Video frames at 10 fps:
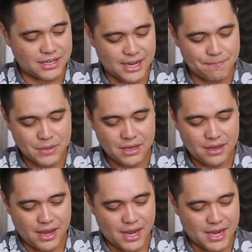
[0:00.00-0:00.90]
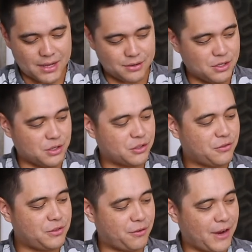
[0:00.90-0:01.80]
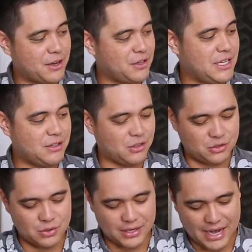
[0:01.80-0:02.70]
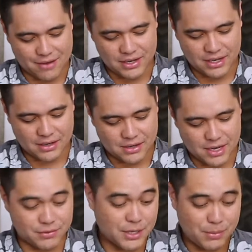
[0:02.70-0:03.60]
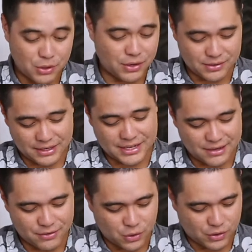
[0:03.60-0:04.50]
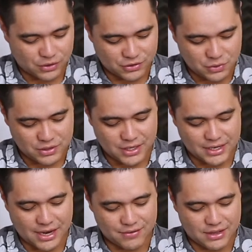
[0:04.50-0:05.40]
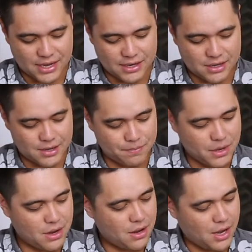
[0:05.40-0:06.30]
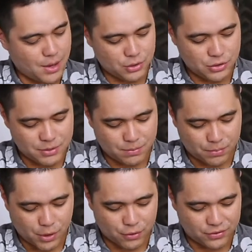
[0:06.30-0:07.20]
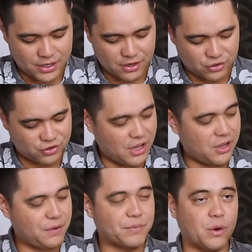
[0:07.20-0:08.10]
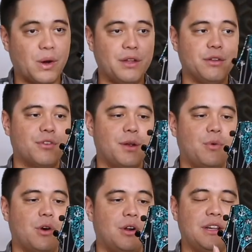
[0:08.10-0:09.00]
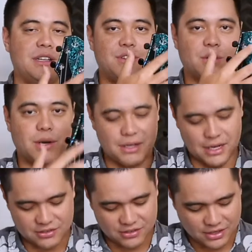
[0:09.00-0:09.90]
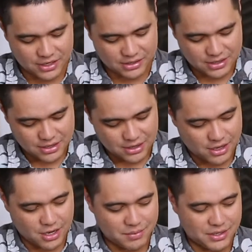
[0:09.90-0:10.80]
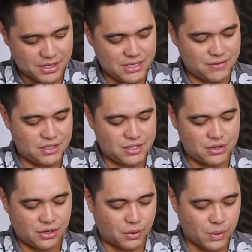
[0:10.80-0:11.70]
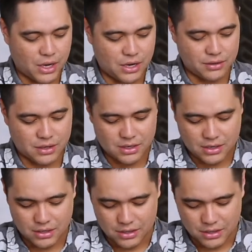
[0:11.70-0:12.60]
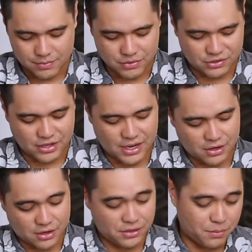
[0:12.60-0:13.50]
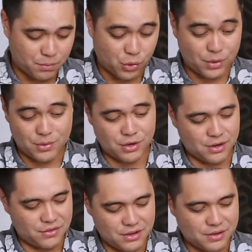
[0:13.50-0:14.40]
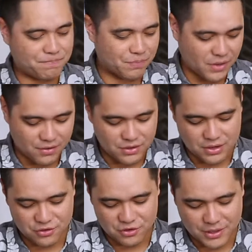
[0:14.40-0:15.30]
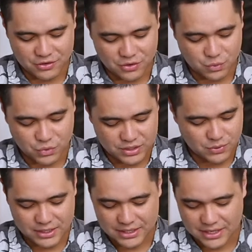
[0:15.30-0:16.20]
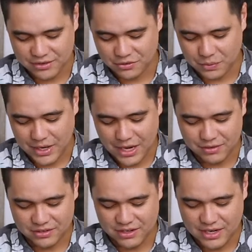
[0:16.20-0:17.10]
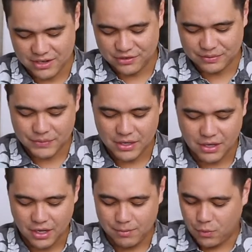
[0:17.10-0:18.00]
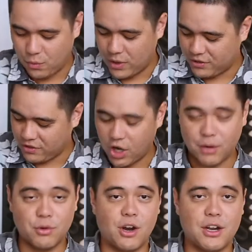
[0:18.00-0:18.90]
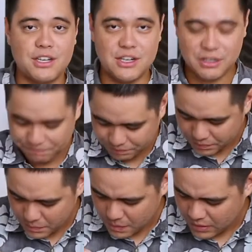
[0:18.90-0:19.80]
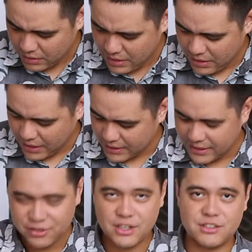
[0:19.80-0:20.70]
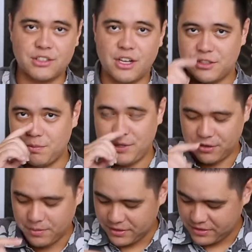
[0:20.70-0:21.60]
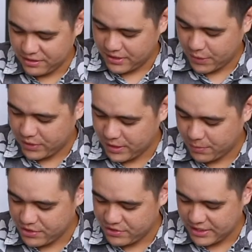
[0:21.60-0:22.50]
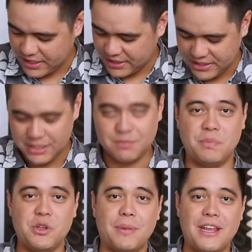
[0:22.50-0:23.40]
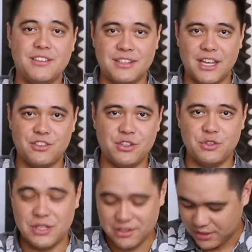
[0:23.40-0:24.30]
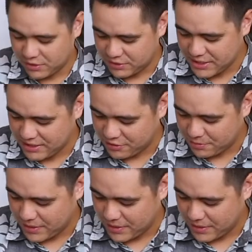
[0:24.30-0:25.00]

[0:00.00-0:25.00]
at. And, you know, those, the finer details too, like having um, typical, again, of a Cornerstone ukulele, having that um, abalone purfling or shell around the fretboard and even around the headstock. Um, and then even here around um, the side or the perimeter of the, of the instrument. So really, really nice. We have this nice um, rest arm guard here. And I actually have to talk to Peter about this, and I really appreciate that he, you know, pays attention to these little details.